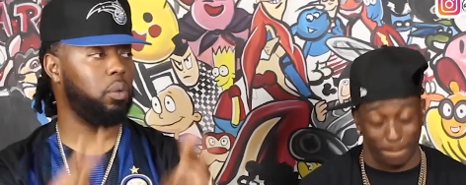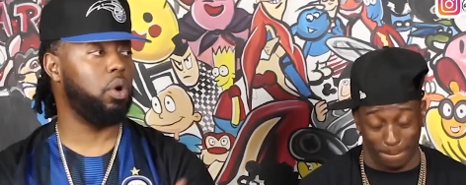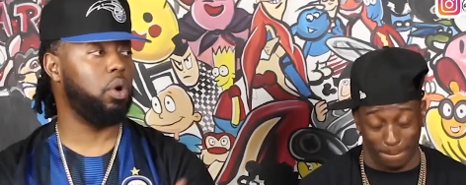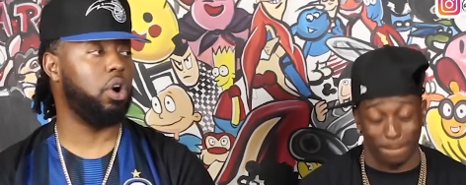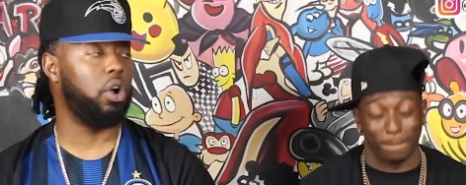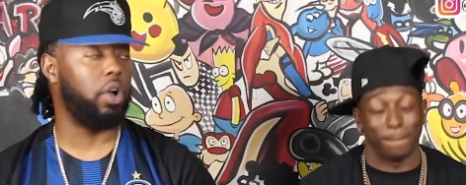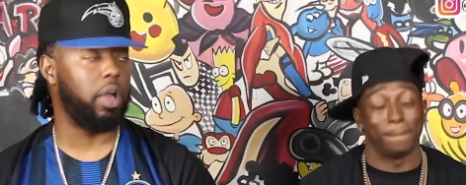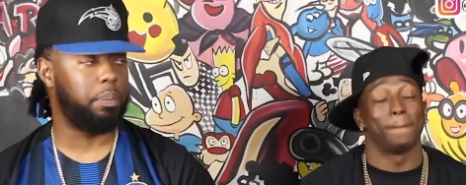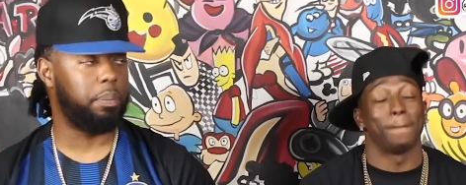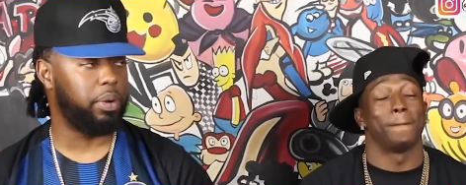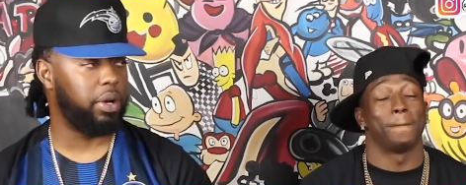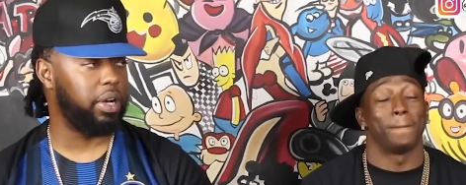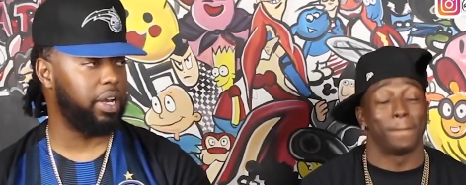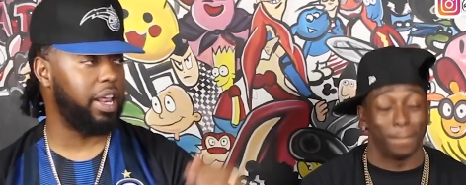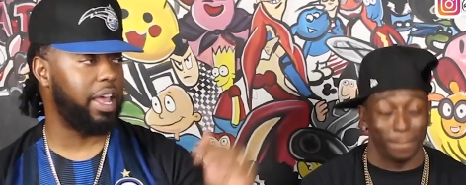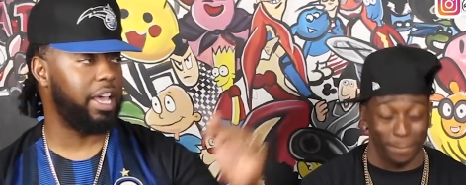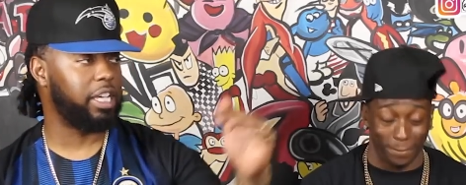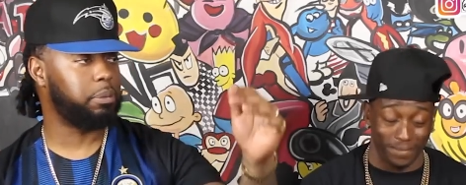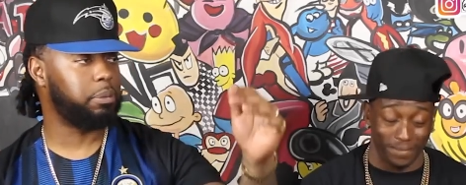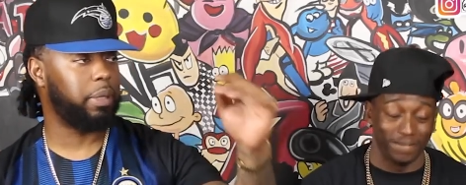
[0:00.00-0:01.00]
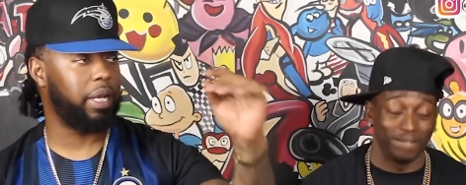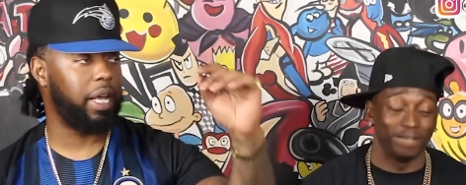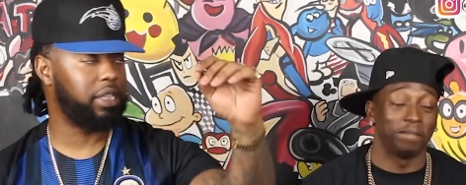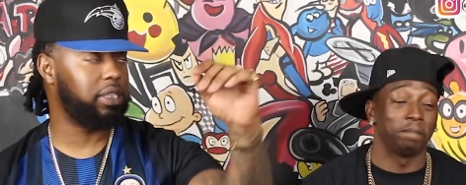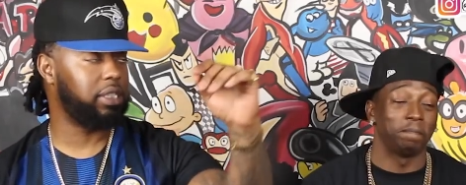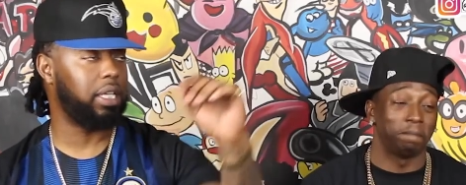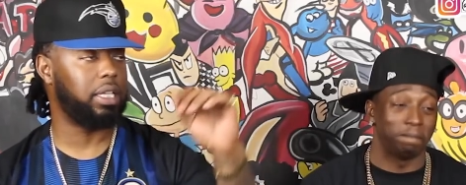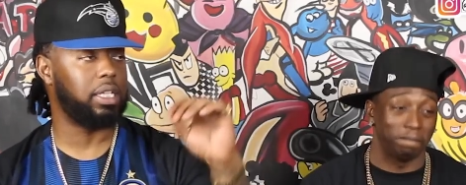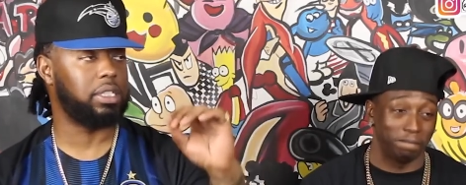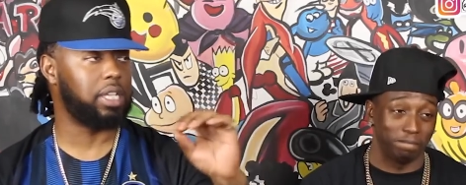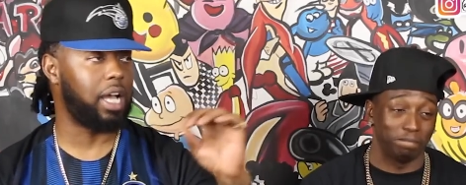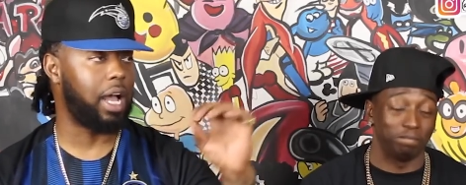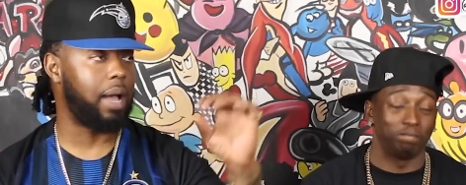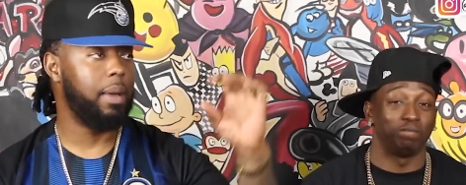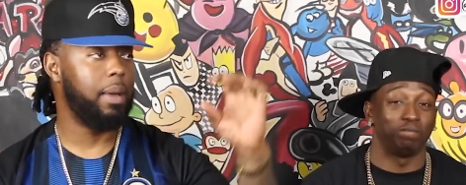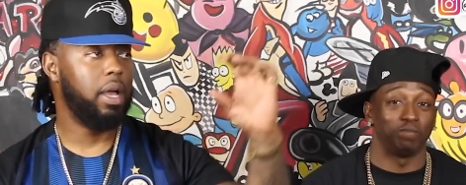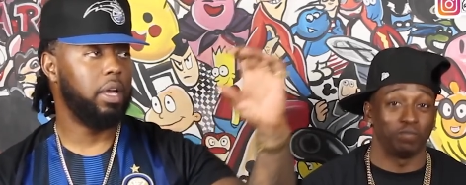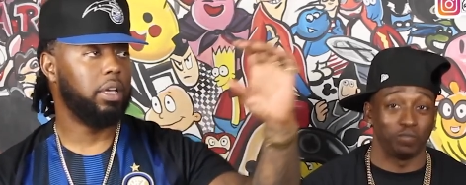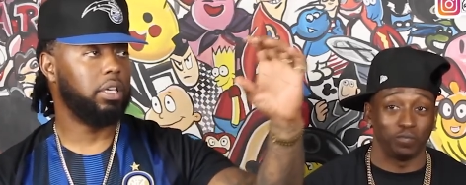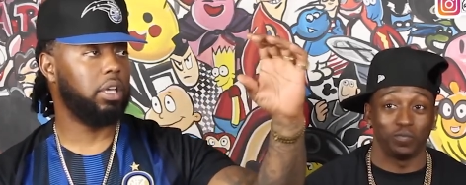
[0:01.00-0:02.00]
Speaker 1: world, and putting an mm-hmm. explanation at the
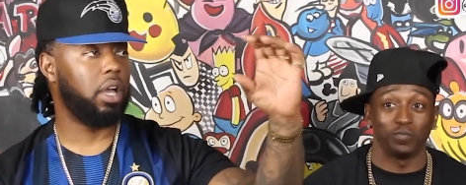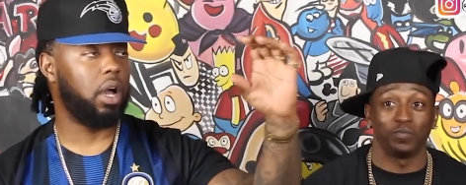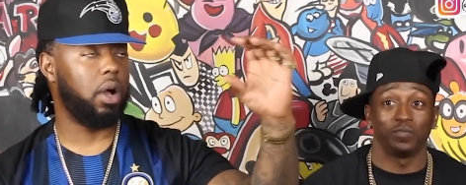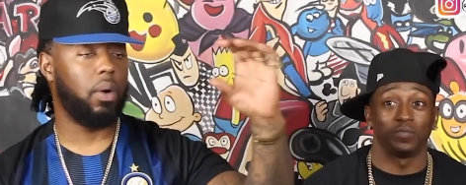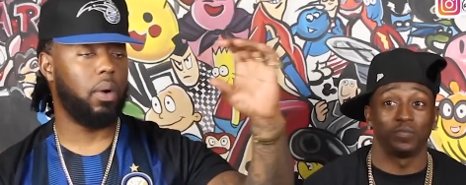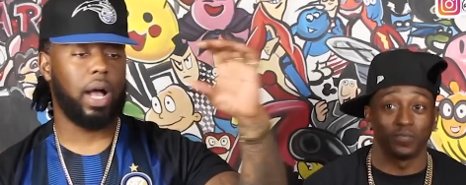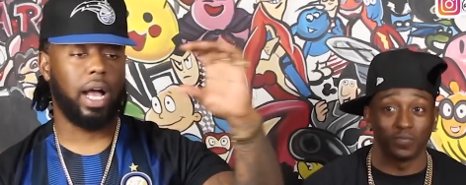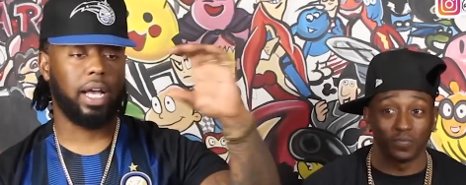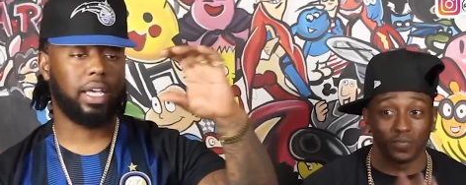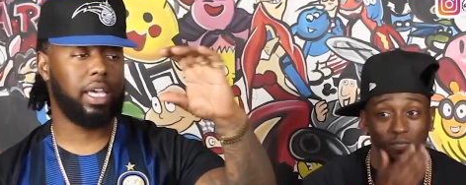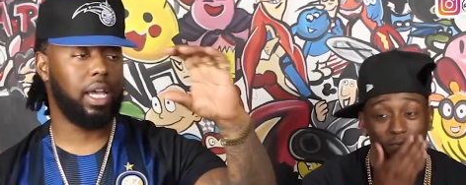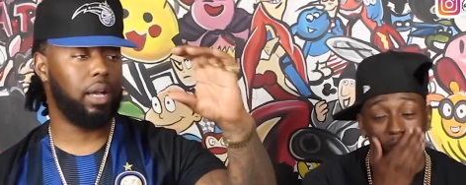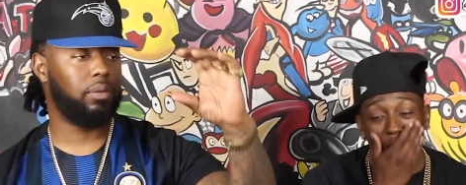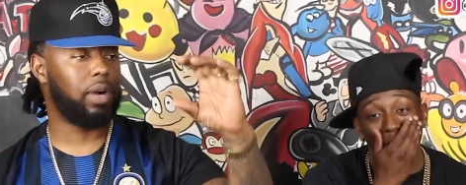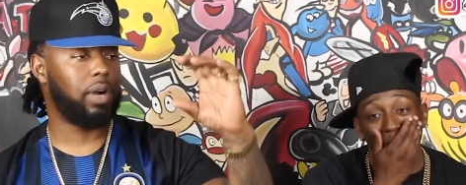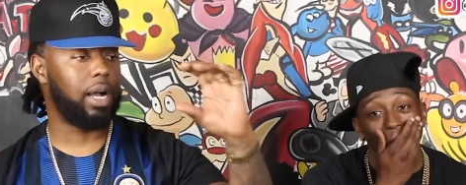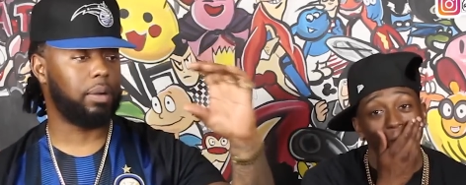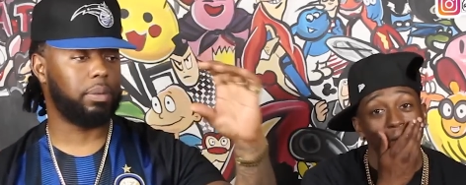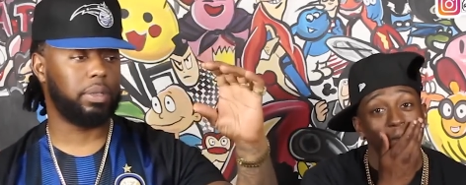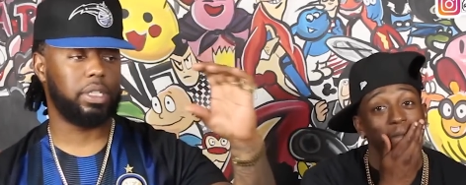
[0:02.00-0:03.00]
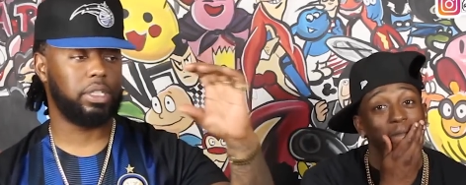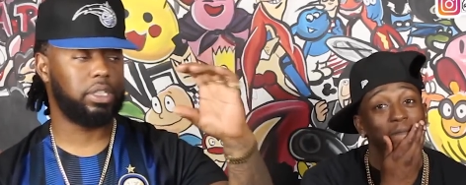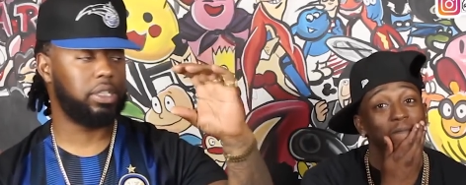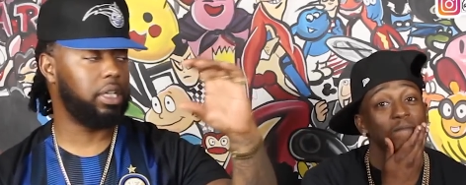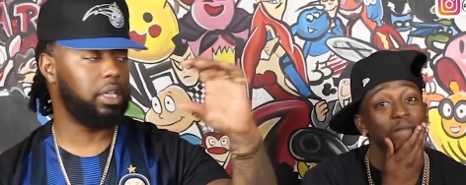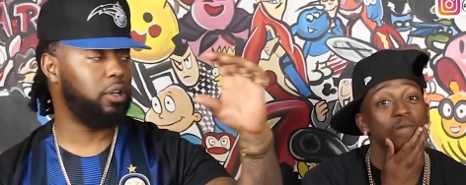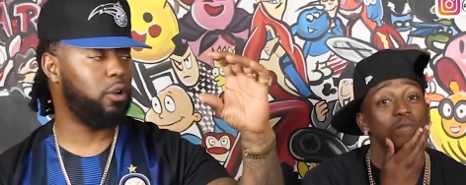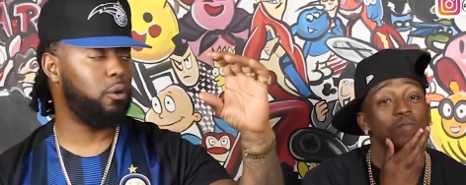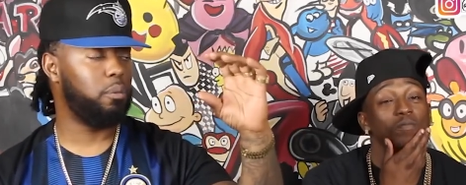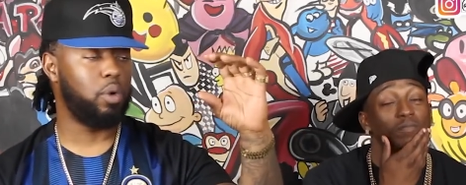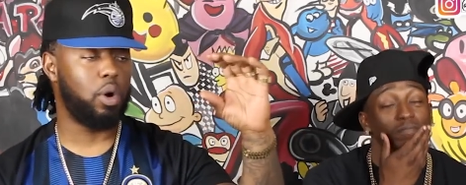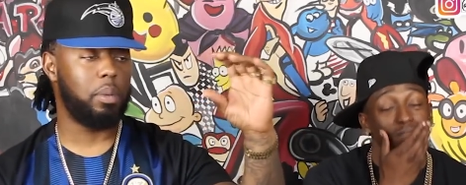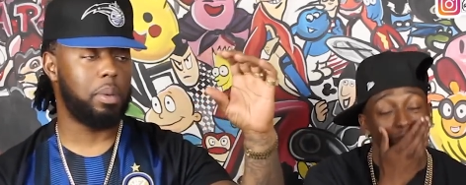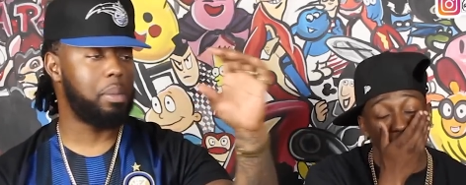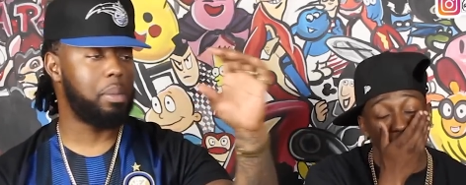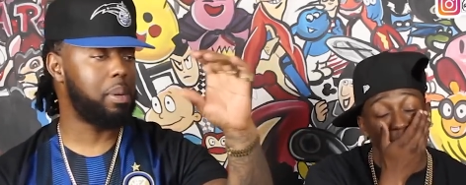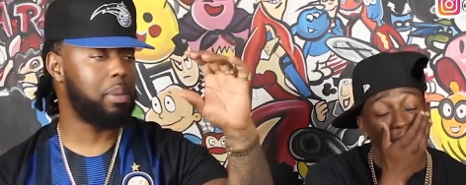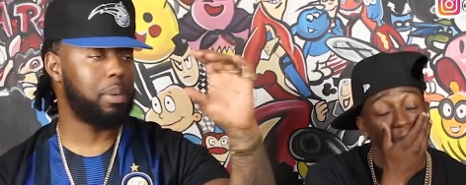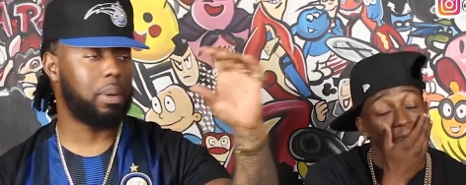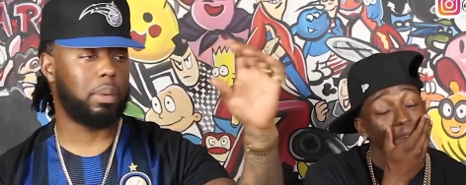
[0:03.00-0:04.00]
top. Mm-hmm. Yo, I can't rock with this shit no more, blah,
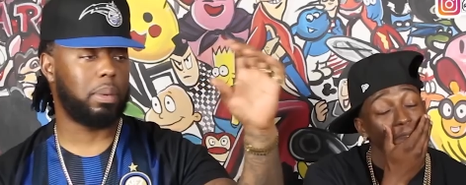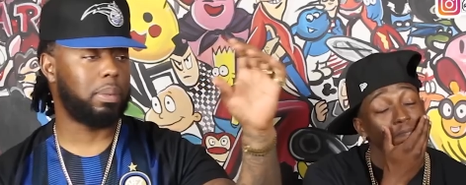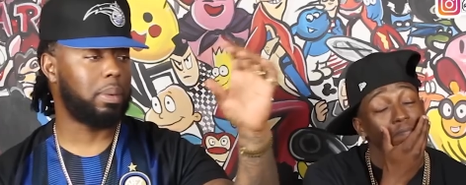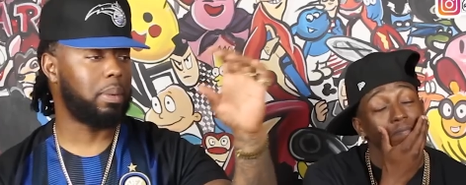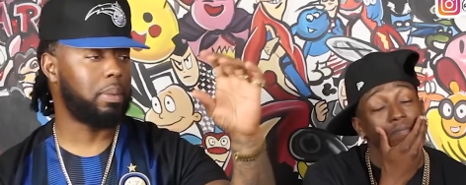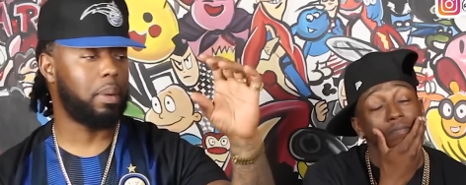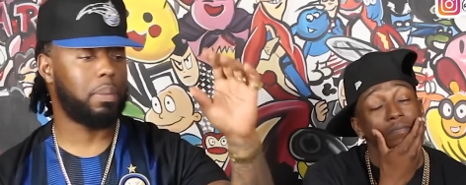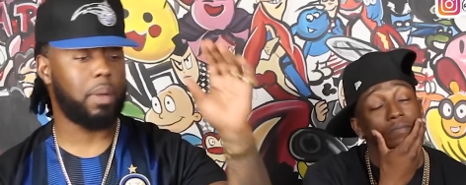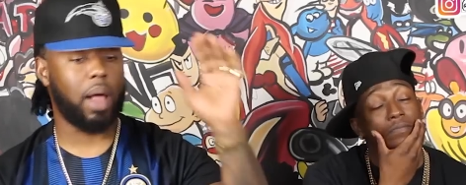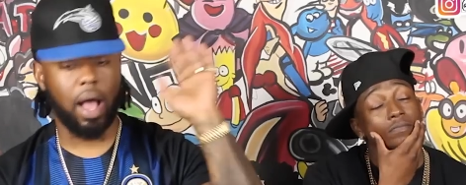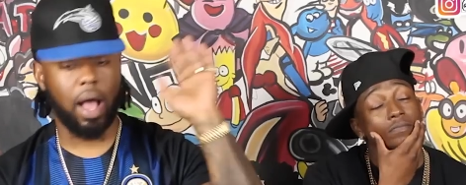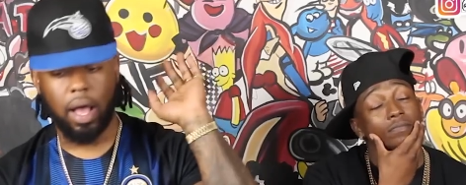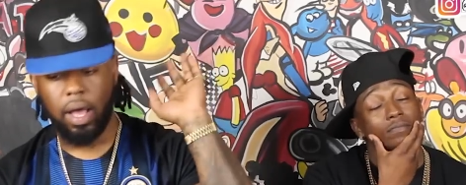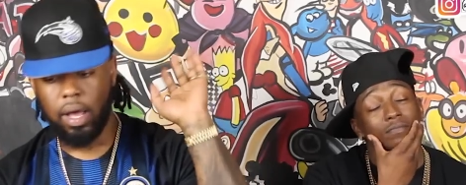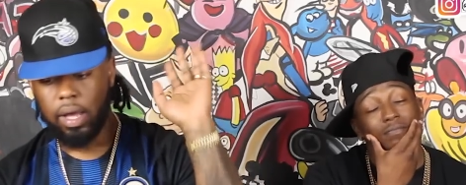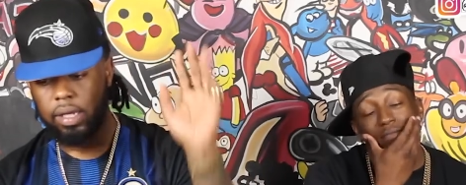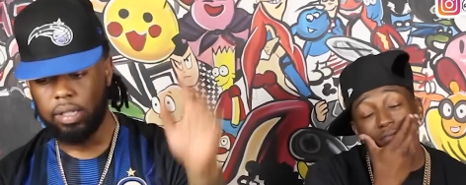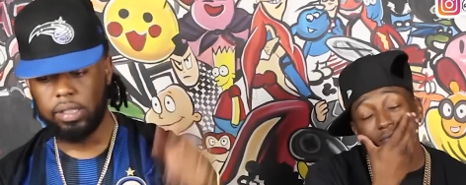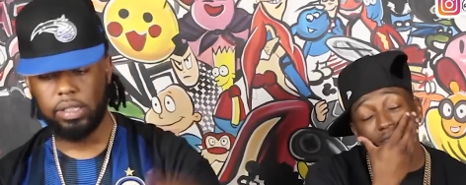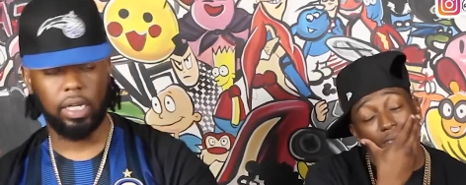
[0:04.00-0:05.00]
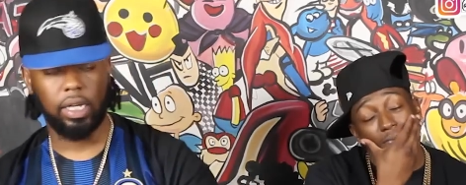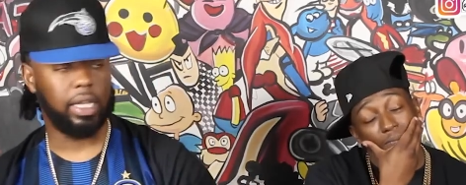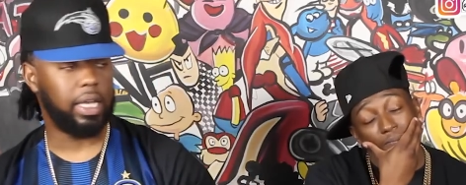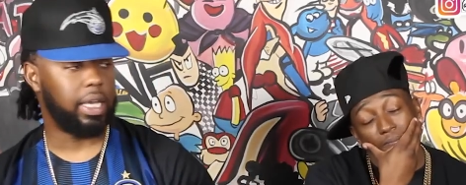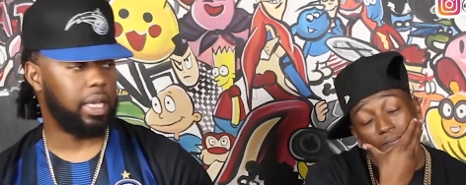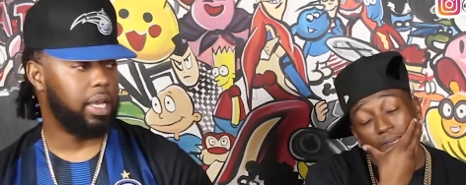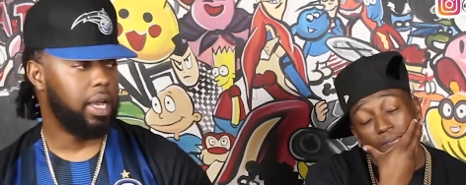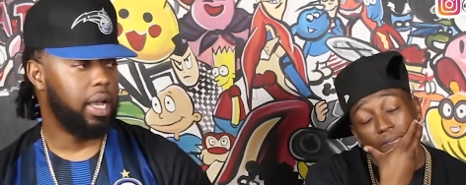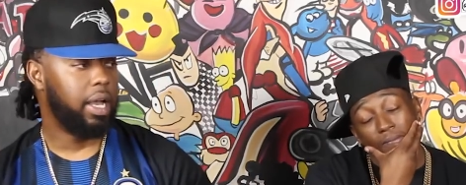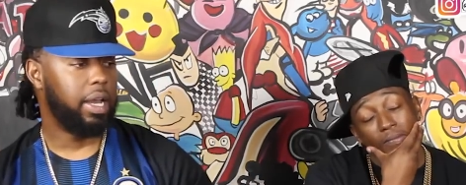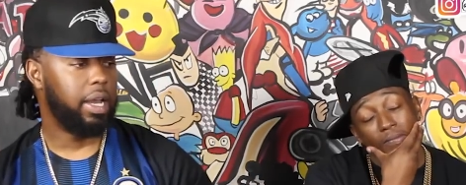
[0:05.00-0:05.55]
blah, blah, blah, blah, blah, blah. Delete.